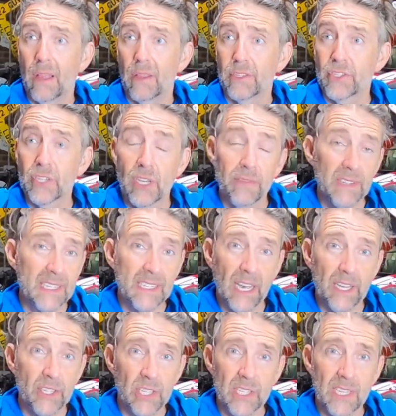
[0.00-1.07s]
service
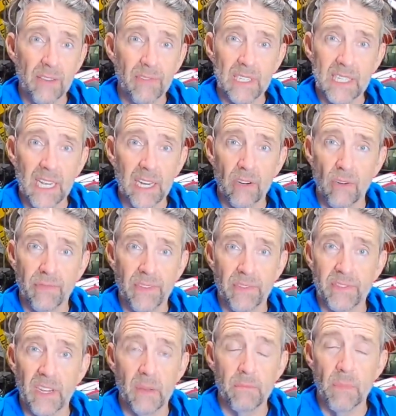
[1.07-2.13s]
stations every 10 or
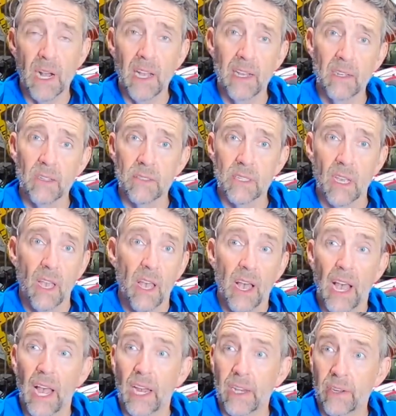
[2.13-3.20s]
15 miles,
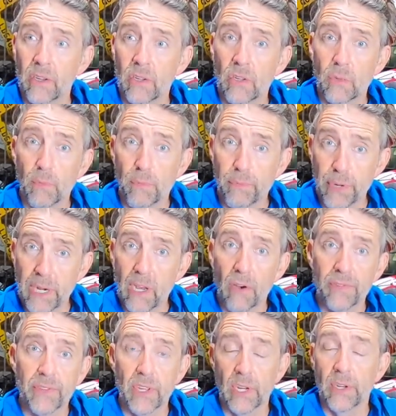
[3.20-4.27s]
and pretty
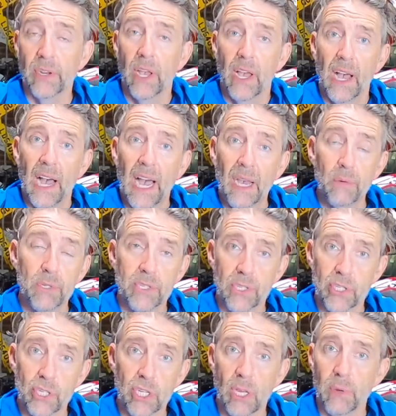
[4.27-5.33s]
often I was the
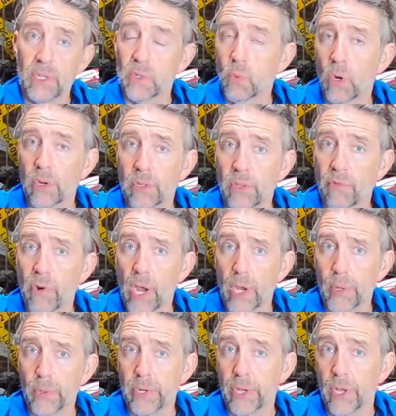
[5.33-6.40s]
slowest one on the
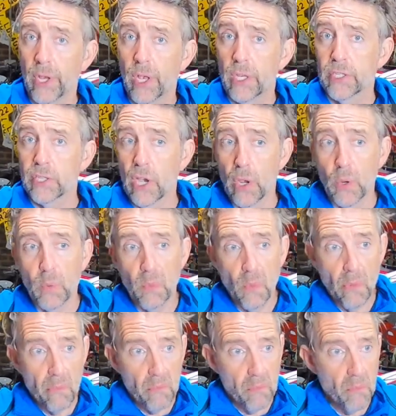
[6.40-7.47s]
road. So
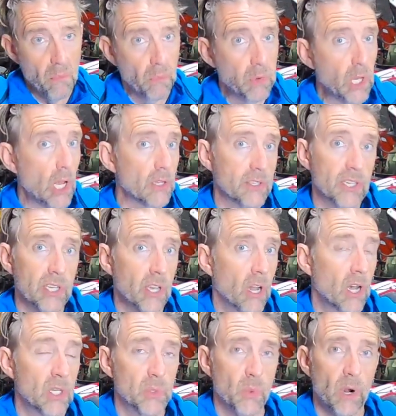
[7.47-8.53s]
lots of
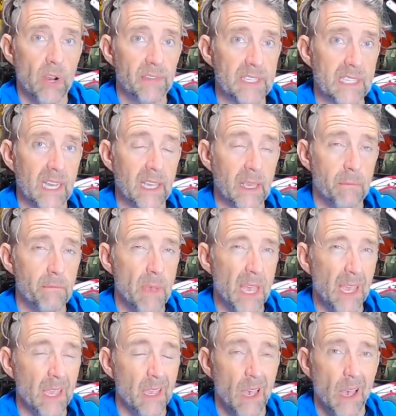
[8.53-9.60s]
cars were overtaking
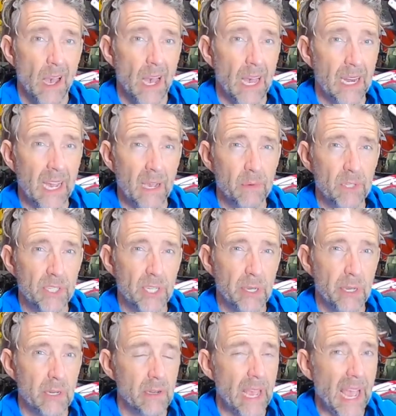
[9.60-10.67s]
me, and I was
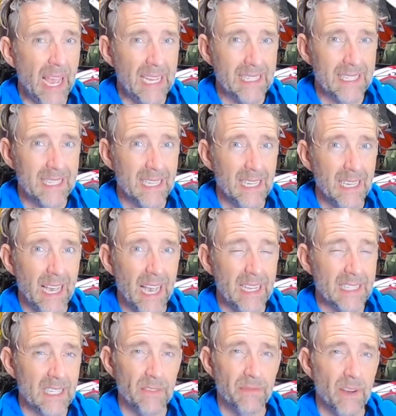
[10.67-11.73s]
doing 80,
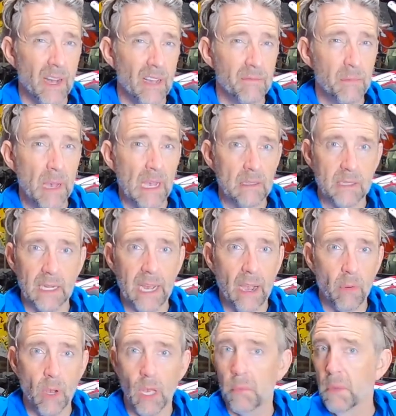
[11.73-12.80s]
85 miles an
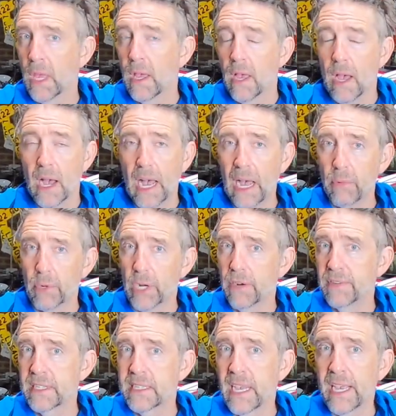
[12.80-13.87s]
hour. I would
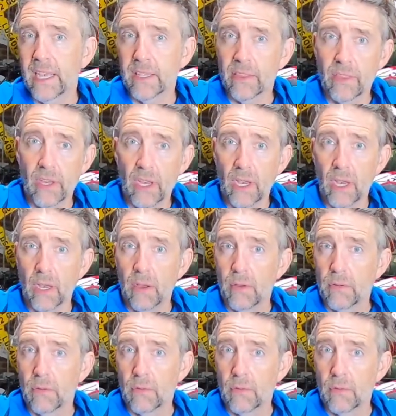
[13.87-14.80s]
overtake the